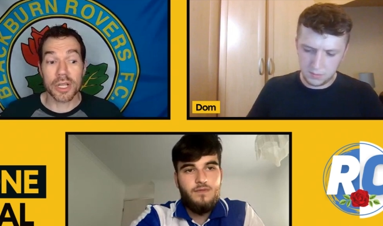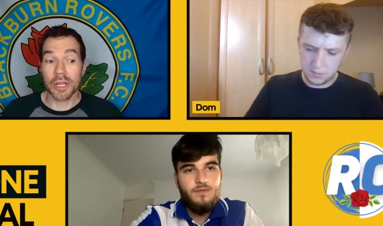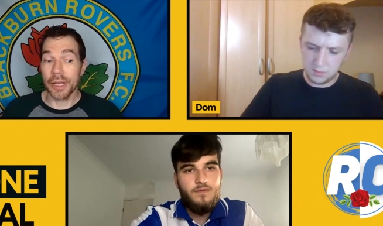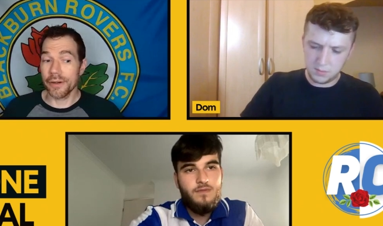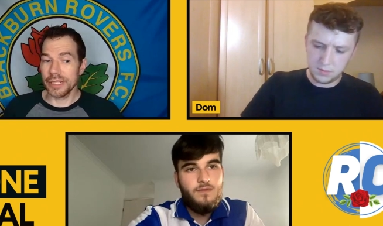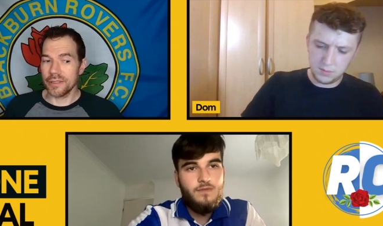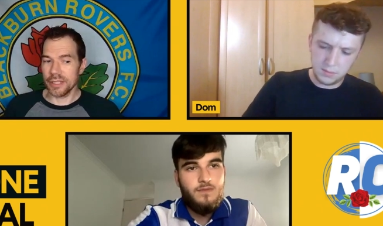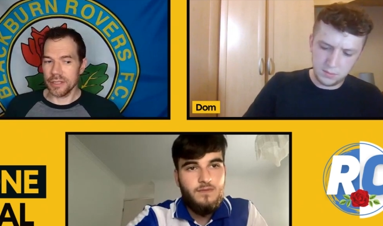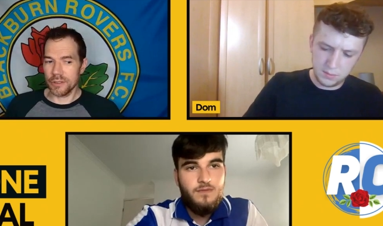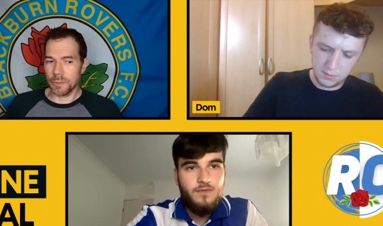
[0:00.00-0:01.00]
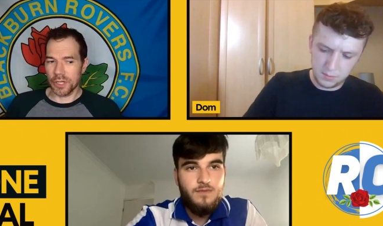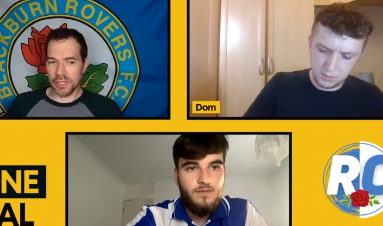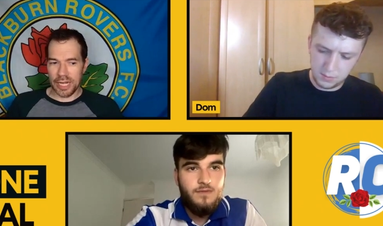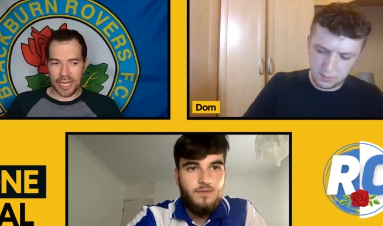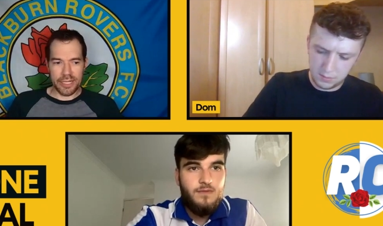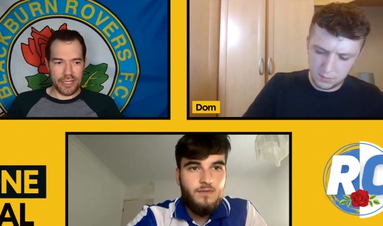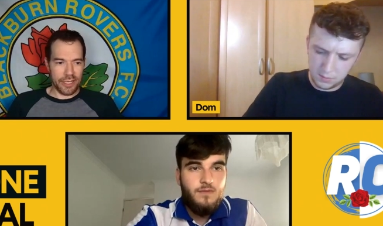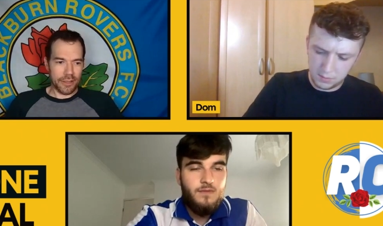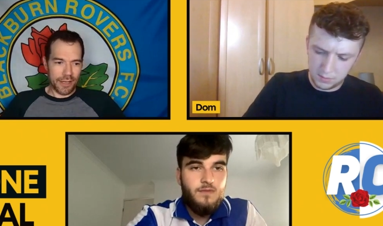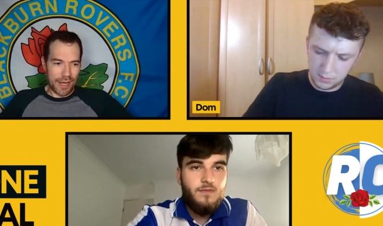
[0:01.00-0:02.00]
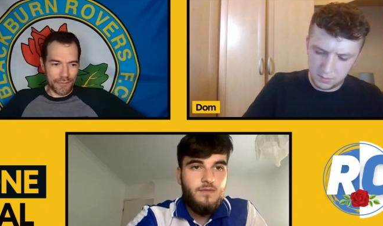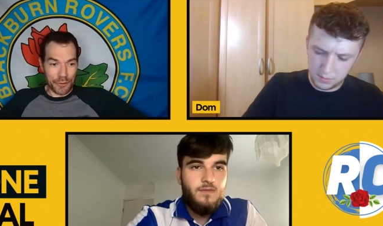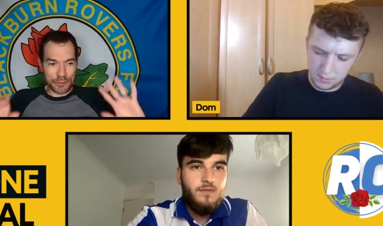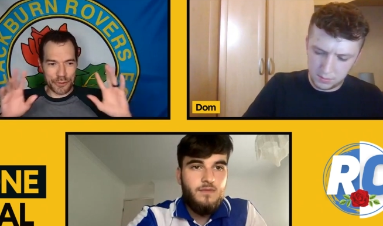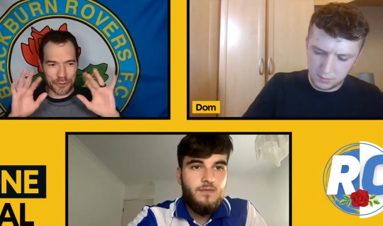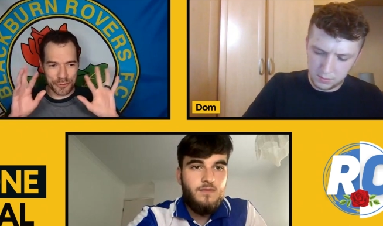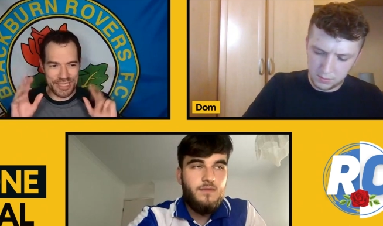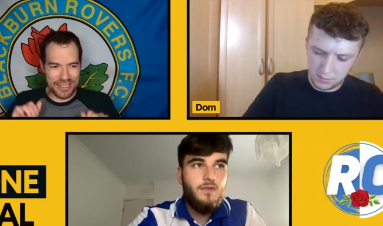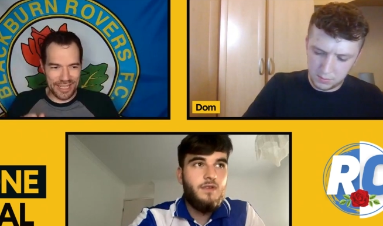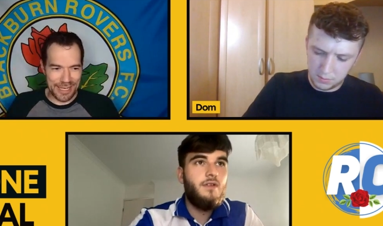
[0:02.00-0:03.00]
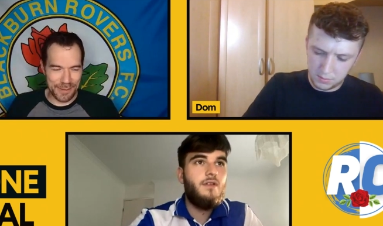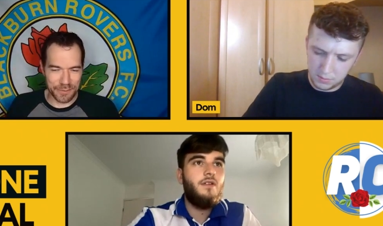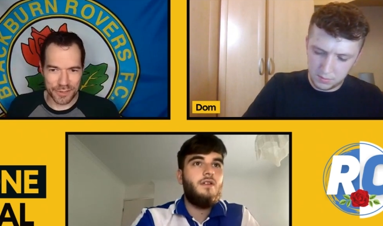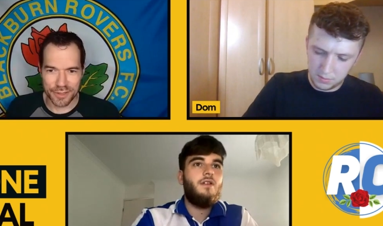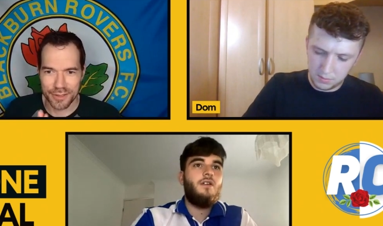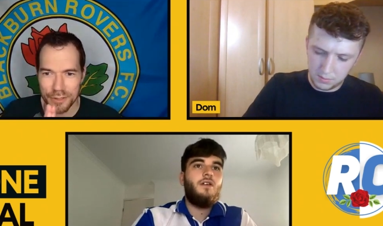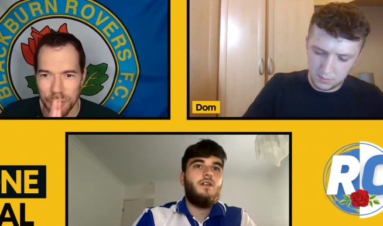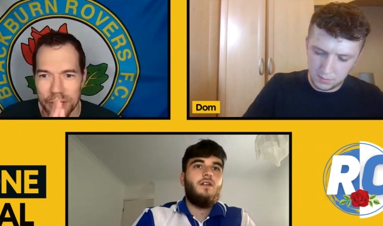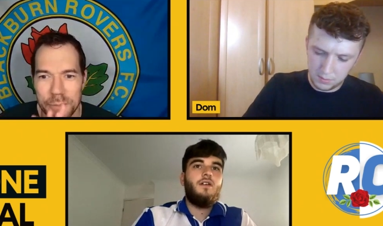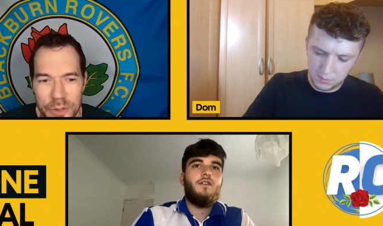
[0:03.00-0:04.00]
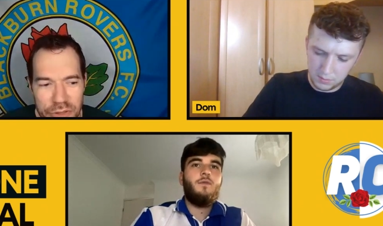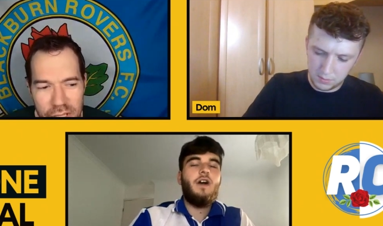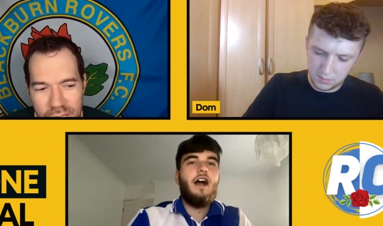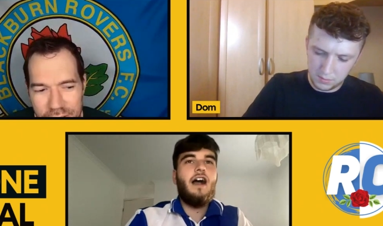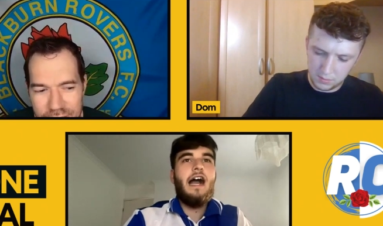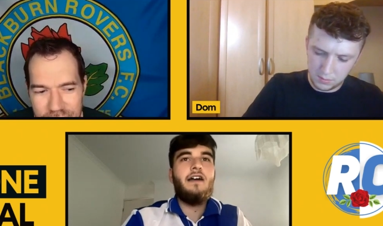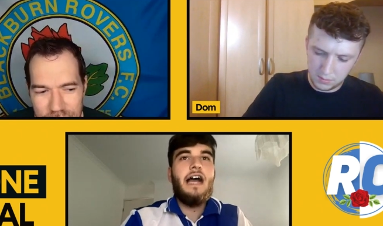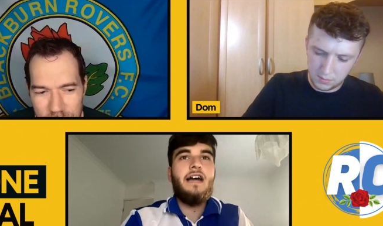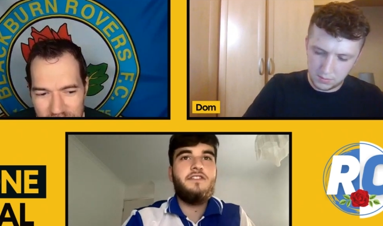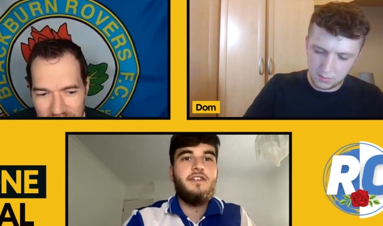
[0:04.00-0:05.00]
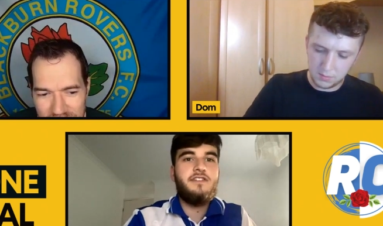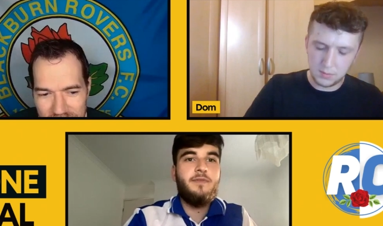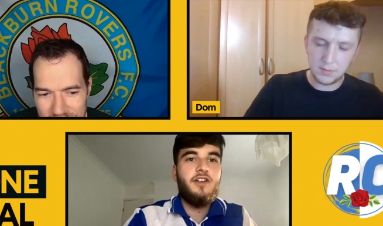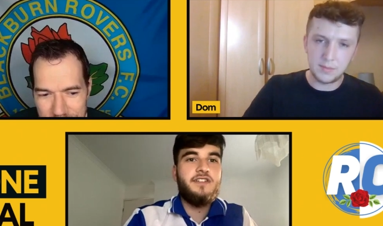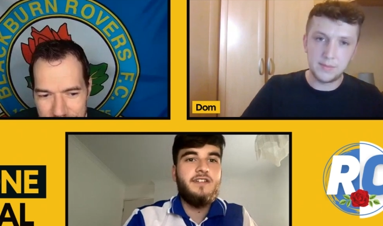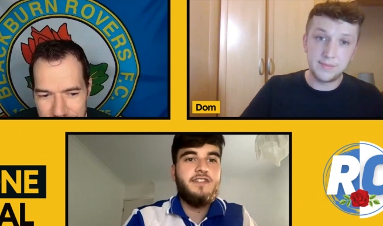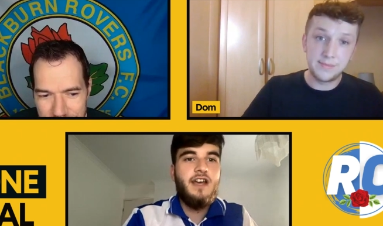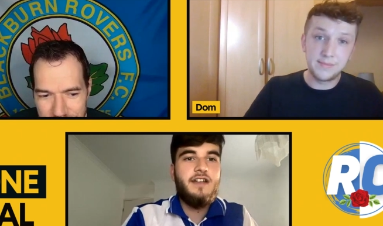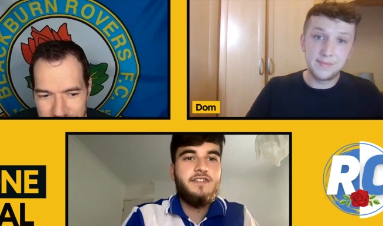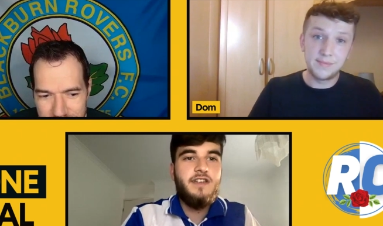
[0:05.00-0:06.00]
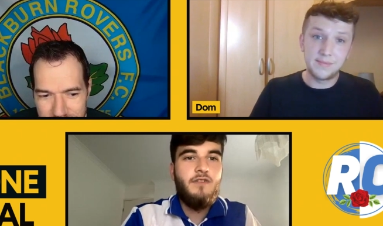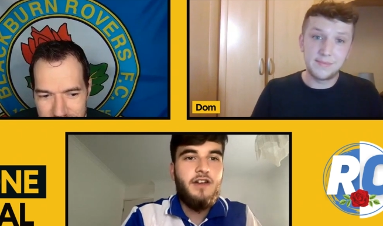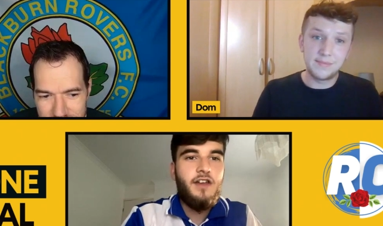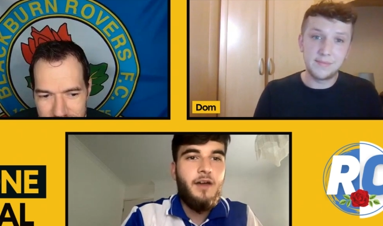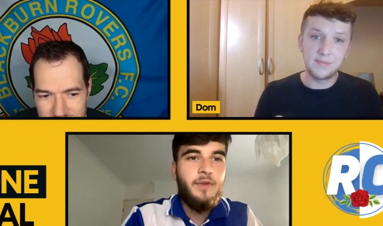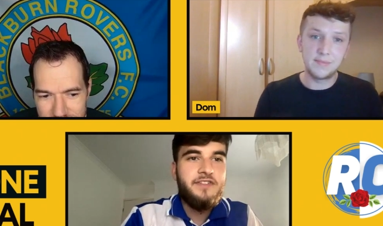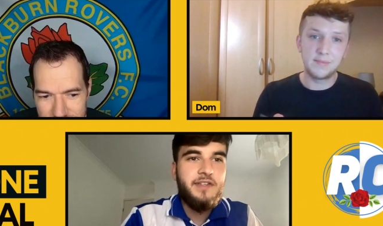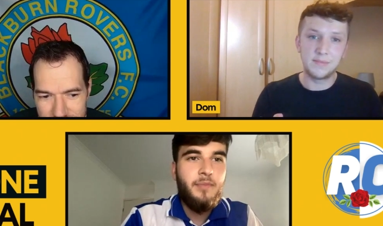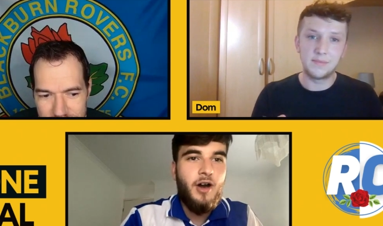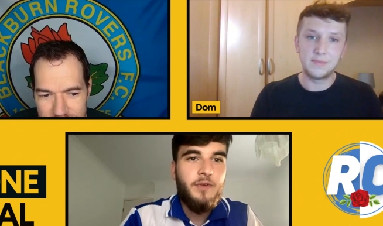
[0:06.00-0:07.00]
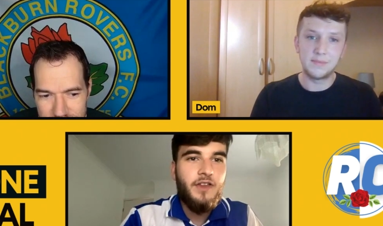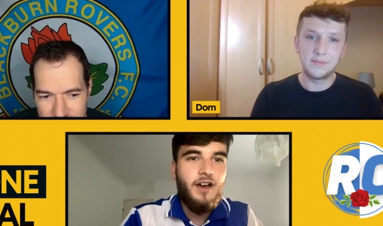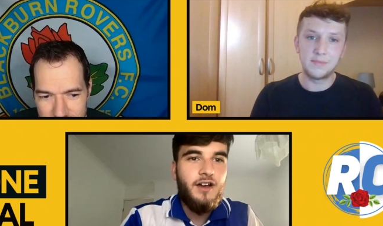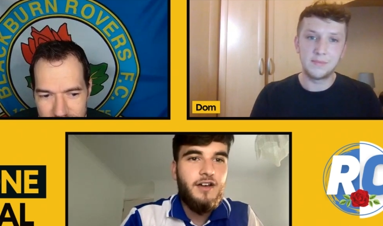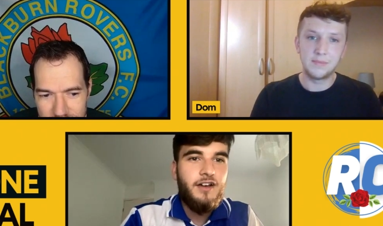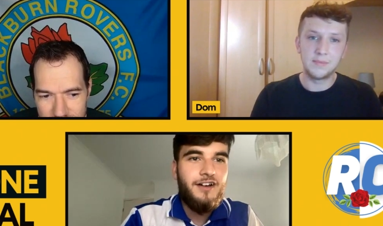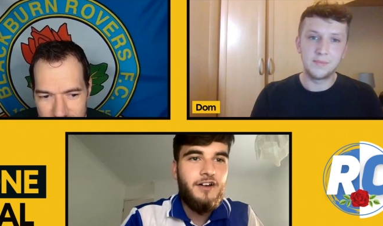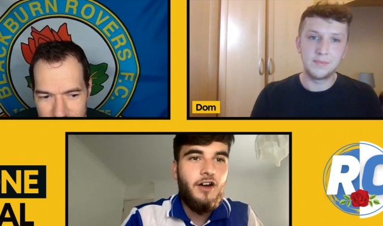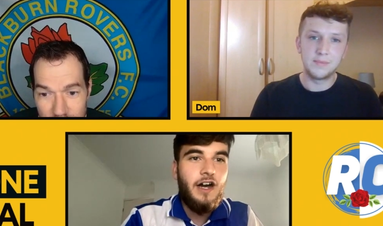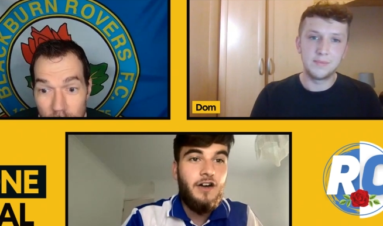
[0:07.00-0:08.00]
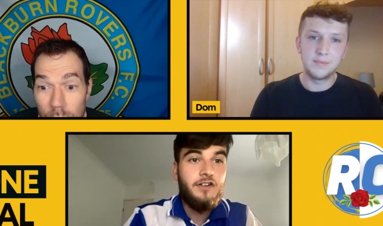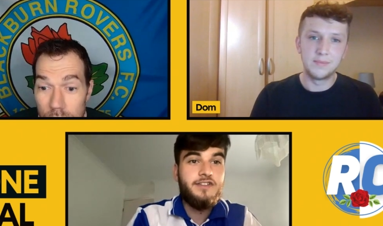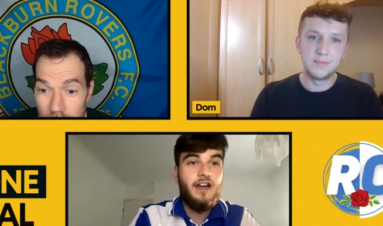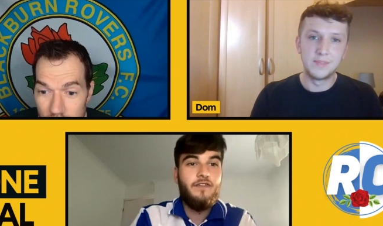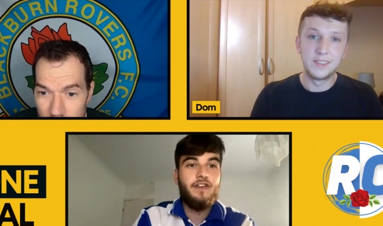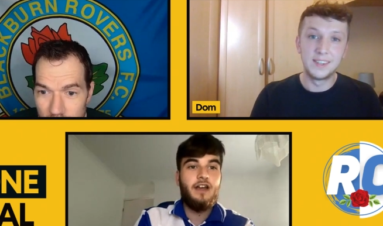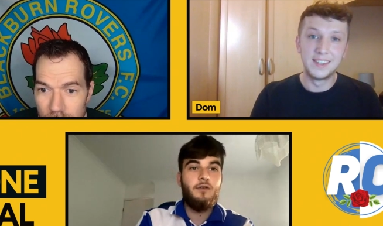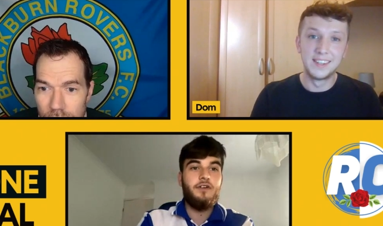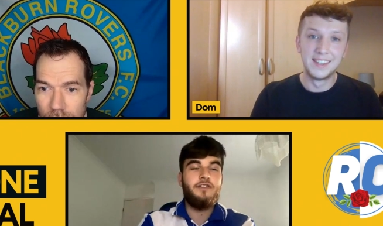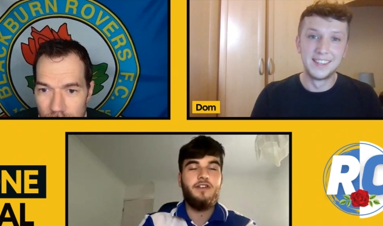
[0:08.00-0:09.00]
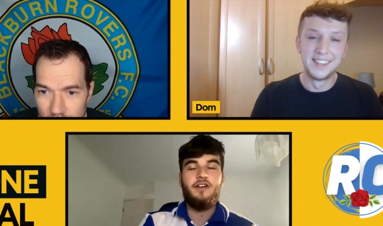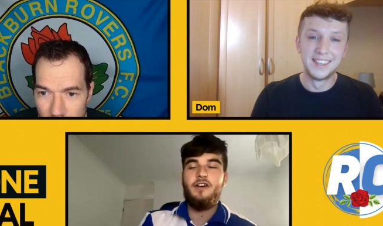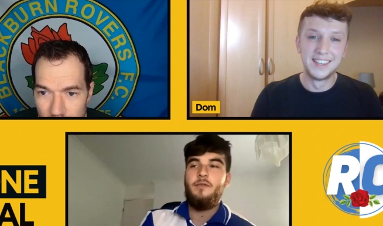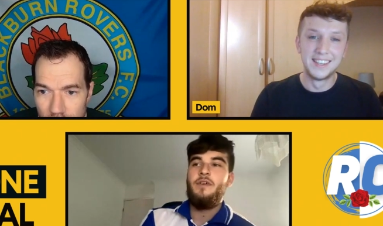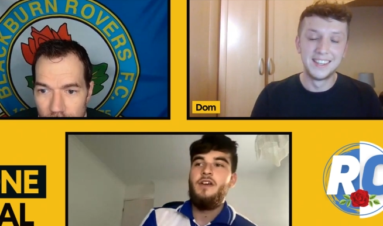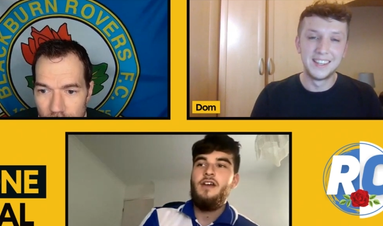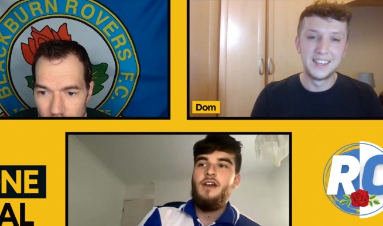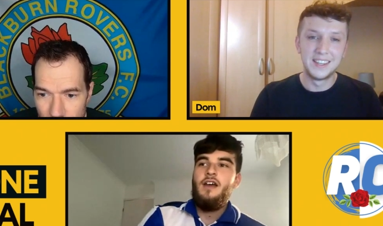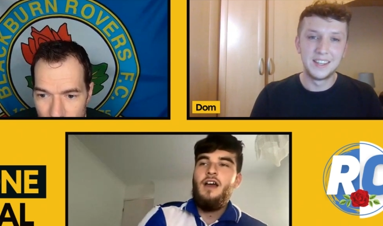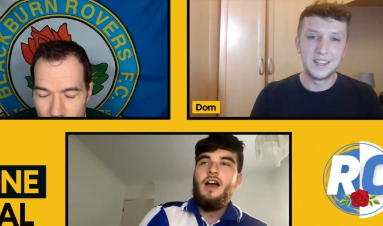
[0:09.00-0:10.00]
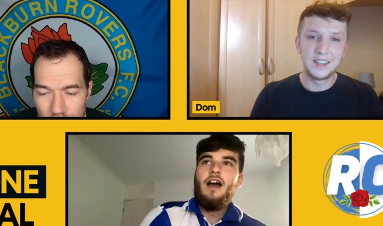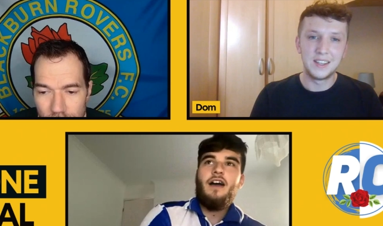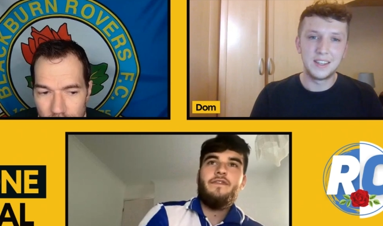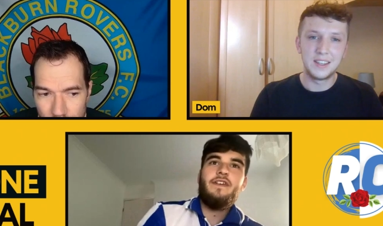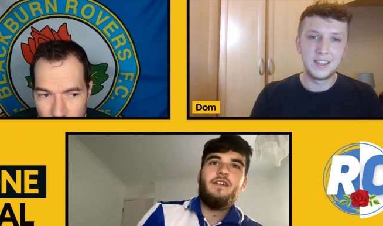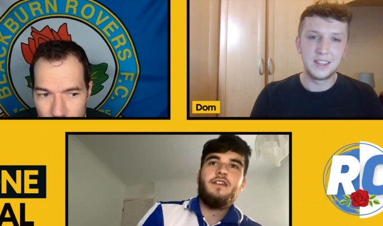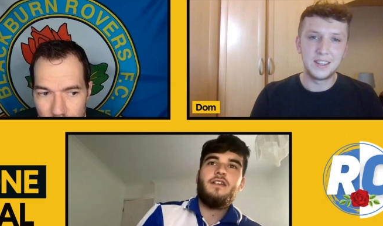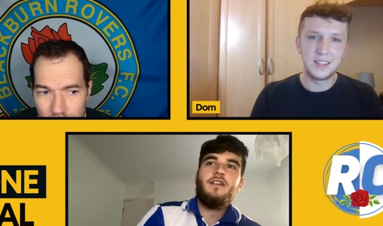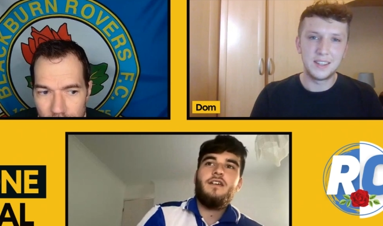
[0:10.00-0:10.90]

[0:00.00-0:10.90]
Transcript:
Speaker 1: clearances per 90 out of those three names? Who had the most? Well, I, I, to be
Speaker 2: honest, I'd say I'd say Ryan Nyambe is at the bottom of that. I, honestly, I think I would. Um, I think